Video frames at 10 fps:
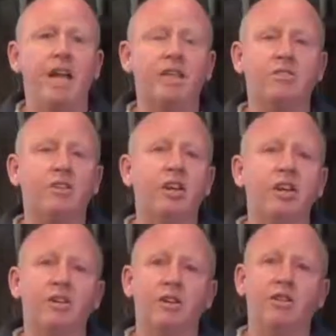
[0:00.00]
It's,
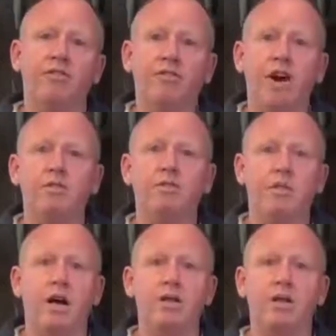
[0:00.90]
you know, the frame's
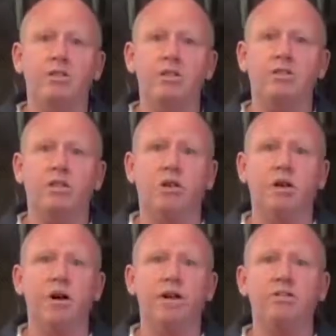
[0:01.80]
starting to
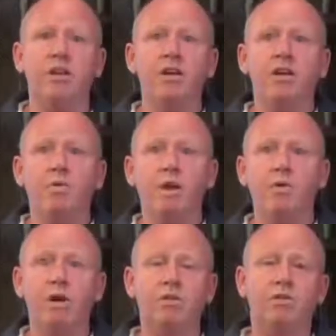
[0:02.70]
crystallise, we
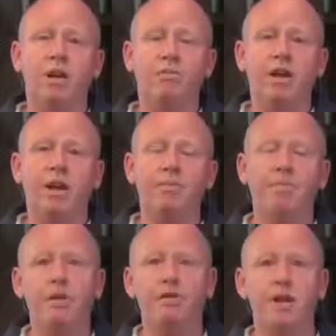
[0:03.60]
weld something
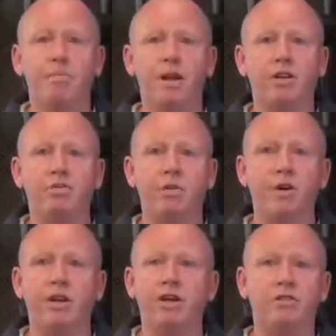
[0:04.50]
up and we send it back to
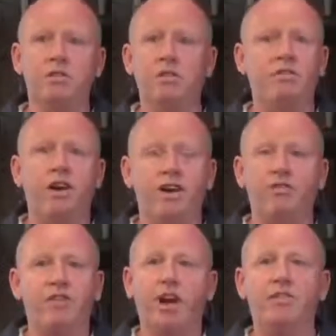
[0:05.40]
work and it still
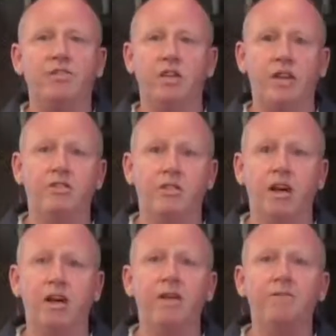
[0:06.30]
fractures the next
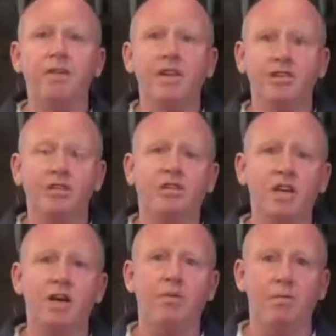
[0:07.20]
day. Just
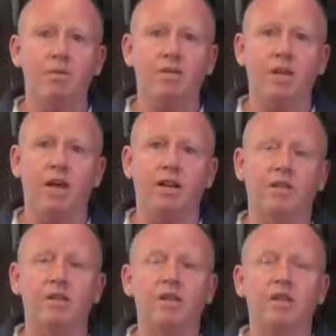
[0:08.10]
give up
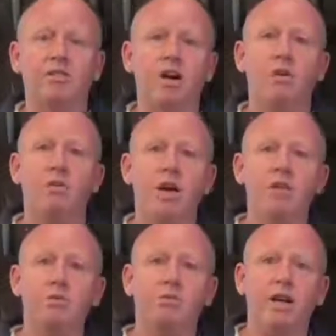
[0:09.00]
altogether. So we
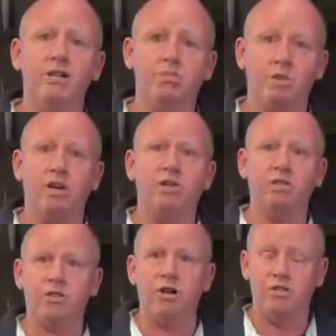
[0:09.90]
actually replaced one of
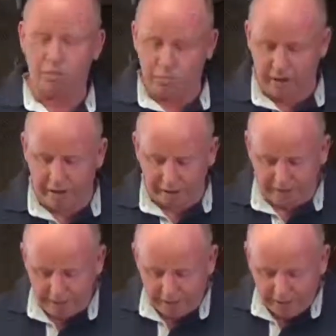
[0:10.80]
those trucks as well.